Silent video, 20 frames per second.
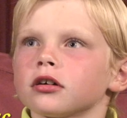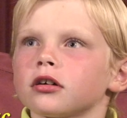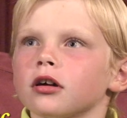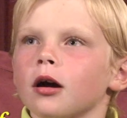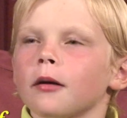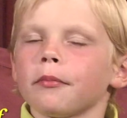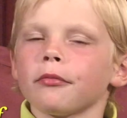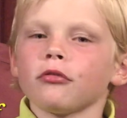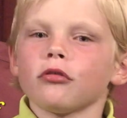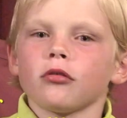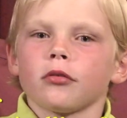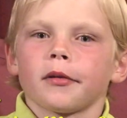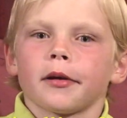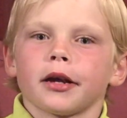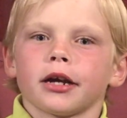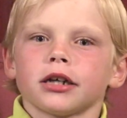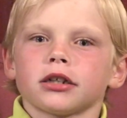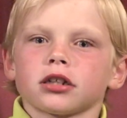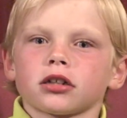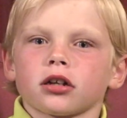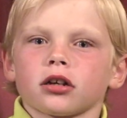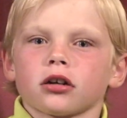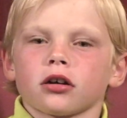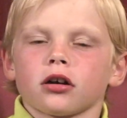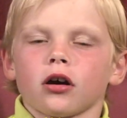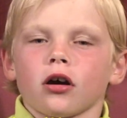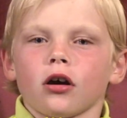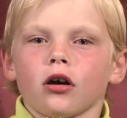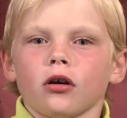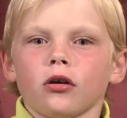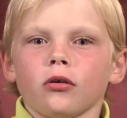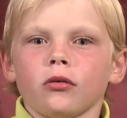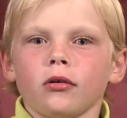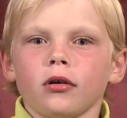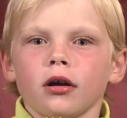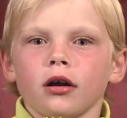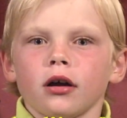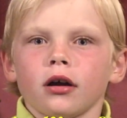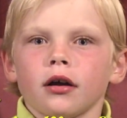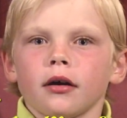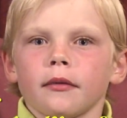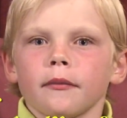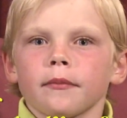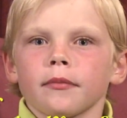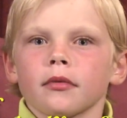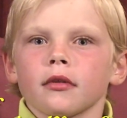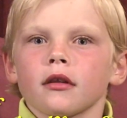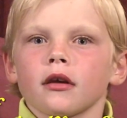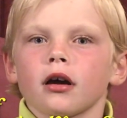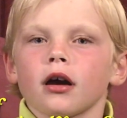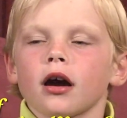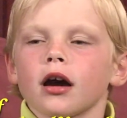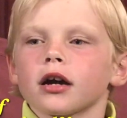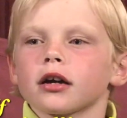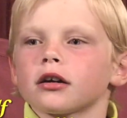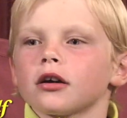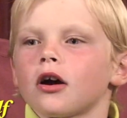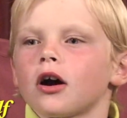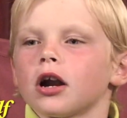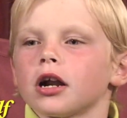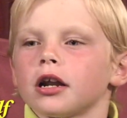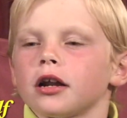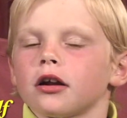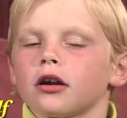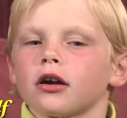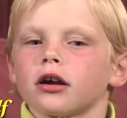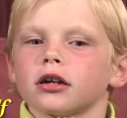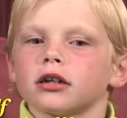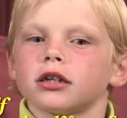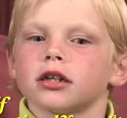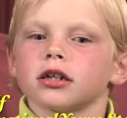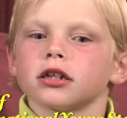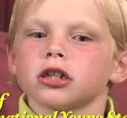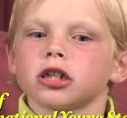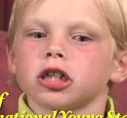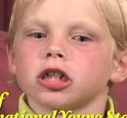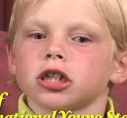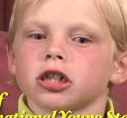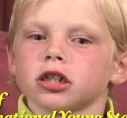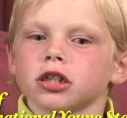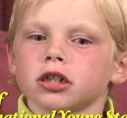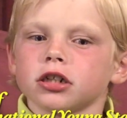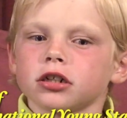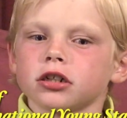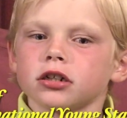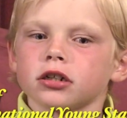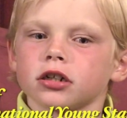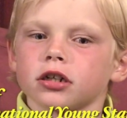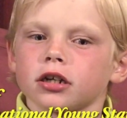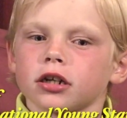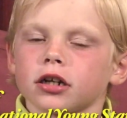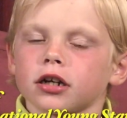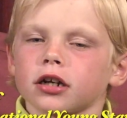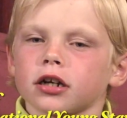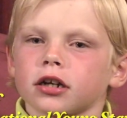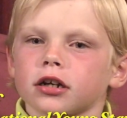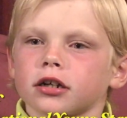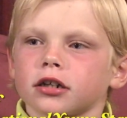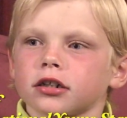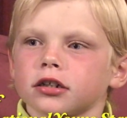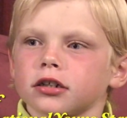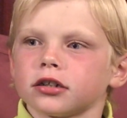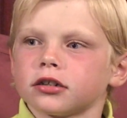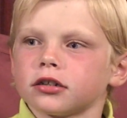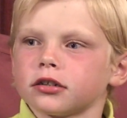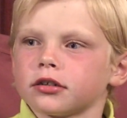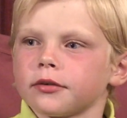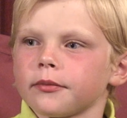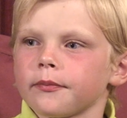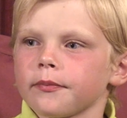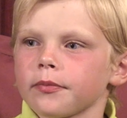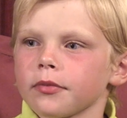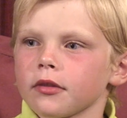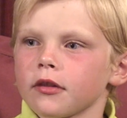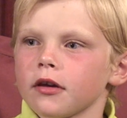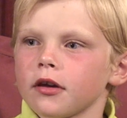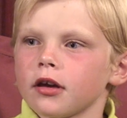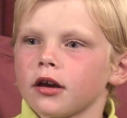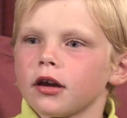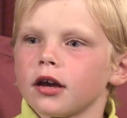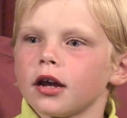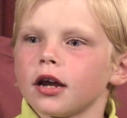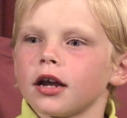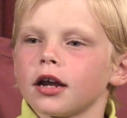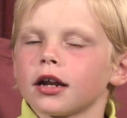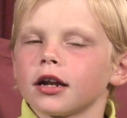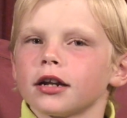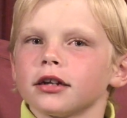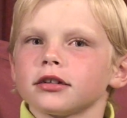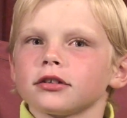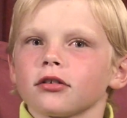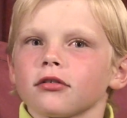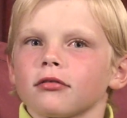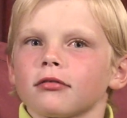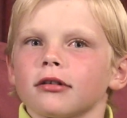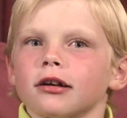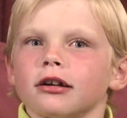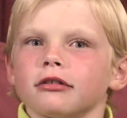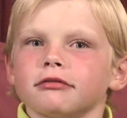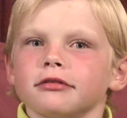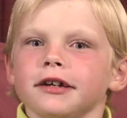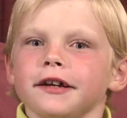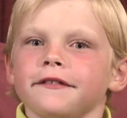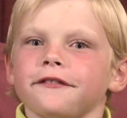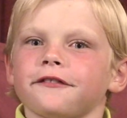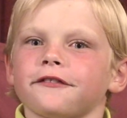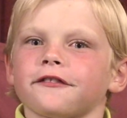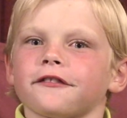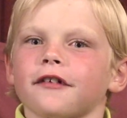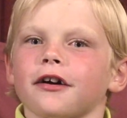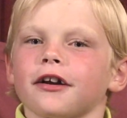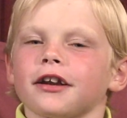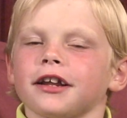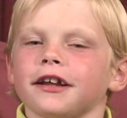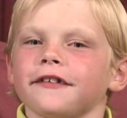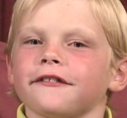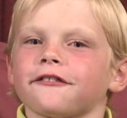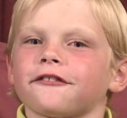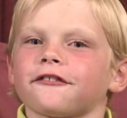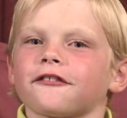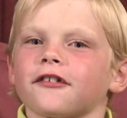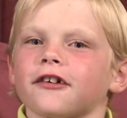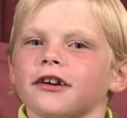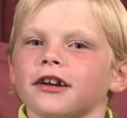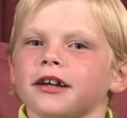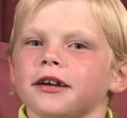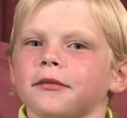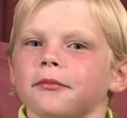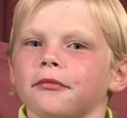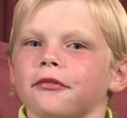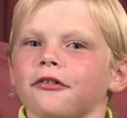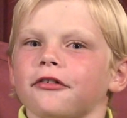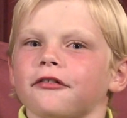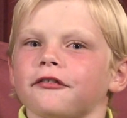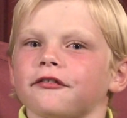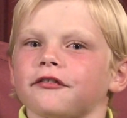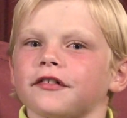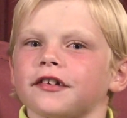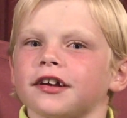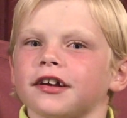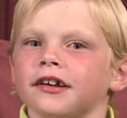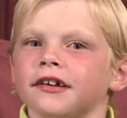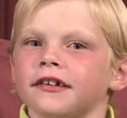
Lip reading: couple weeks ago, I got an audition, and it's a really funny movie.